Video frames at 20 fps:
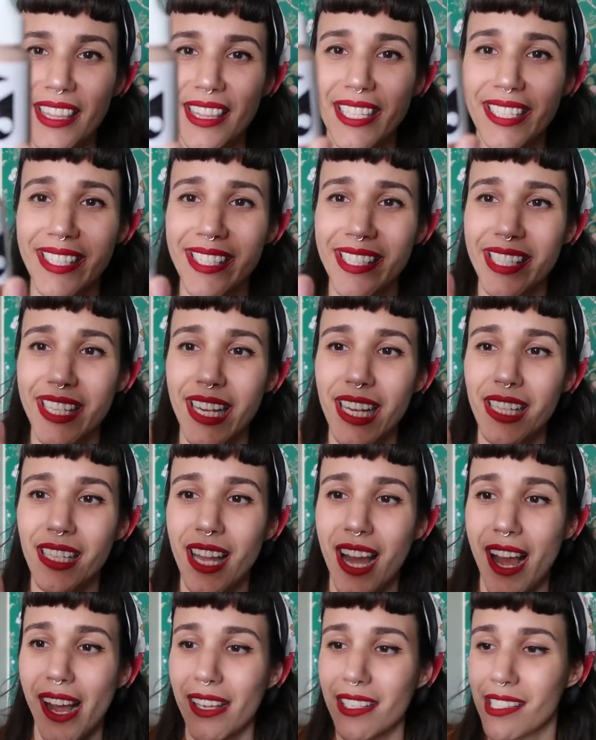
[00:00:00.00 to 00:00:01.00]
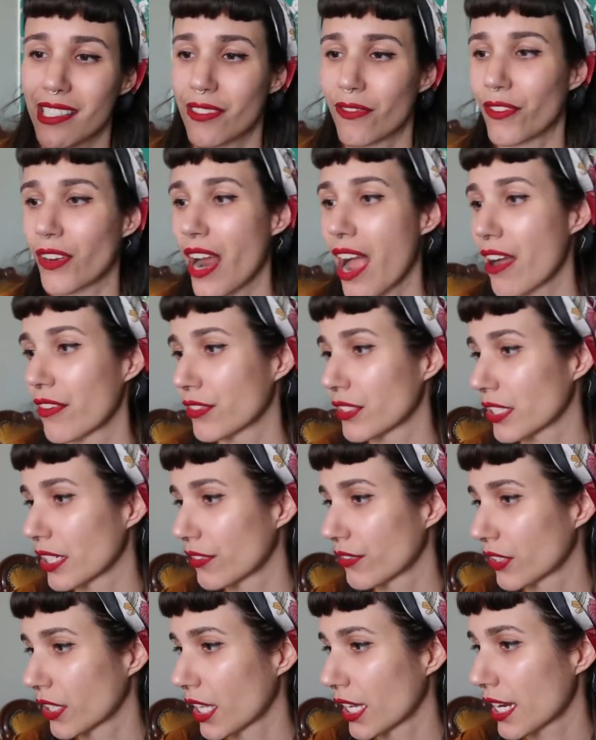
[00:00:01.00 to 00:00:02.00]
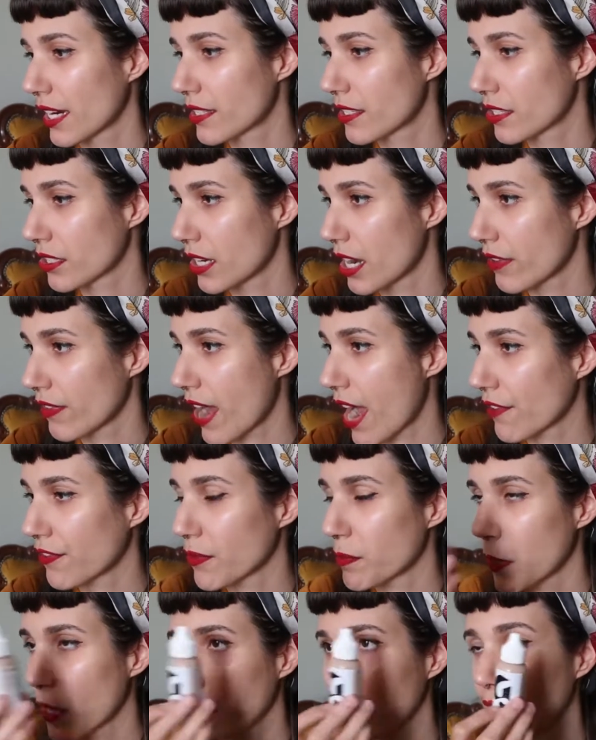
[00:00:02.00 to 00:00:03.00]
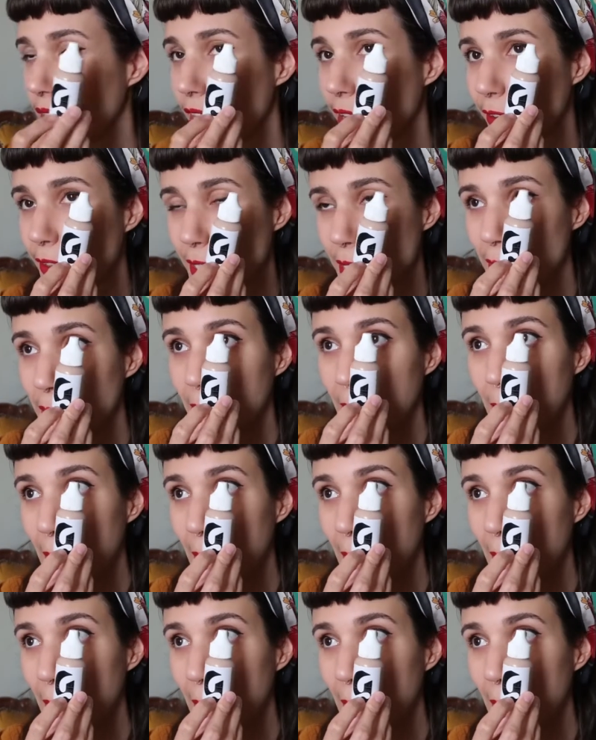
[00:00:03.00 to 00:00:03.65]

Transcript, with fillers: This thing lasts forever. I feel like I still have half a bottle left.